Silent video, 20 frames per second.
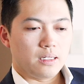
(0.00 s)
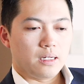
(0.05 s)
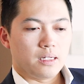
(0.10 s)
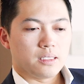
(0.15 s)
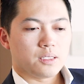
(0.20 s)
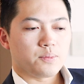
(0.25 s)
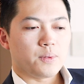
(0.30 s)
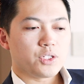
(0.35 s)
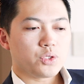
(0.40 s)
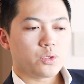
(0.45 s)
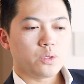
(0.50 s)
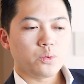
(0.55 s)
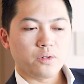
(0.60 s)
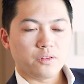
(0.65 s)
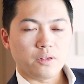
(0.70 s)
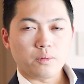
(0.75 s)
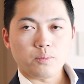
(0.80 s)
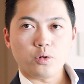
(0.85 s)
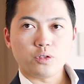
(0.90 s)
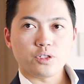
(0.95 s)
especially
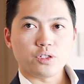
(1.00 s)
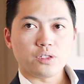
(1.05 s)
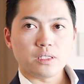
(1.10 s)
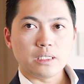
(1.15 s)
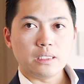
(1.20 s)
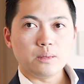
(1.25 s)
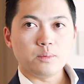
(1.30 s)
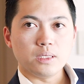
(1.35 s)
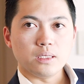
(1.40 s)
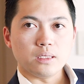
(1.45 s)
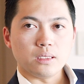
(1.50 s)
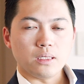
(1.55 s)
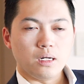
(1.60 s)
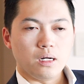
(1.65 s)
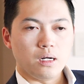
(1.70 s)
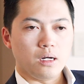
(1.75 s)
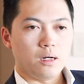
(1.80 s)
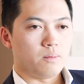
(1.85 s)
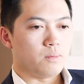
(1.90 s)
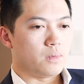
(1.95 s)
with the purchase
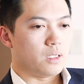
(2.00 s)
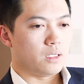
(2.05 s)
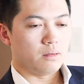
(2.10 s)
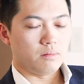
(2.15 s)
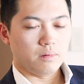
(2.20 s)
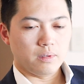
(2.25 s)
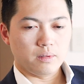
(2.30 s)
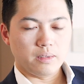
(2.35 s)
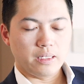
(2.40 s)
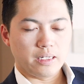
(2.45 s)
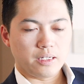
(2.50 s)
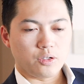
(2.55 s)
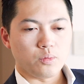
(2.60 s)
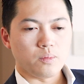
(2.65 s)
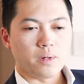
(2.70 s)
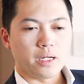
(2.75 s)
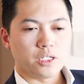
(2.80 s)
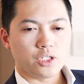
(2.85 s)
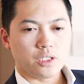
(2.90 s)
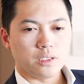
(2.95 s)
SEMA, like you
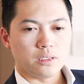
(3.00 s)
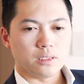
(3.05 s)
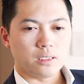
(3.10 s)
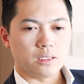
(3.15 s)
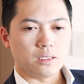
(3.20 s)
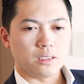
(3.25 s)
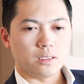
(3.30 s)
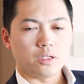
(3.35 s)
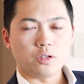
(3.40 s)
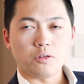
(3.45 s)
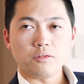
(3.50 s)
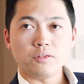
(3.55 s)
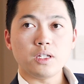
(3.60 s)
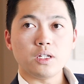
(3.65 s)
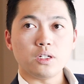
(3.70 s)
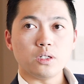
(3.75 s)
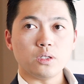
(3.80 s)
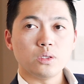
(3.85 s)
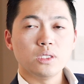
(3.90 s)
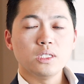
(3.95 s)
mentioned in another
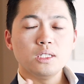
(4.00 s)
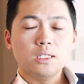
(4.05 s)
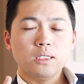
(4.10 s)
video,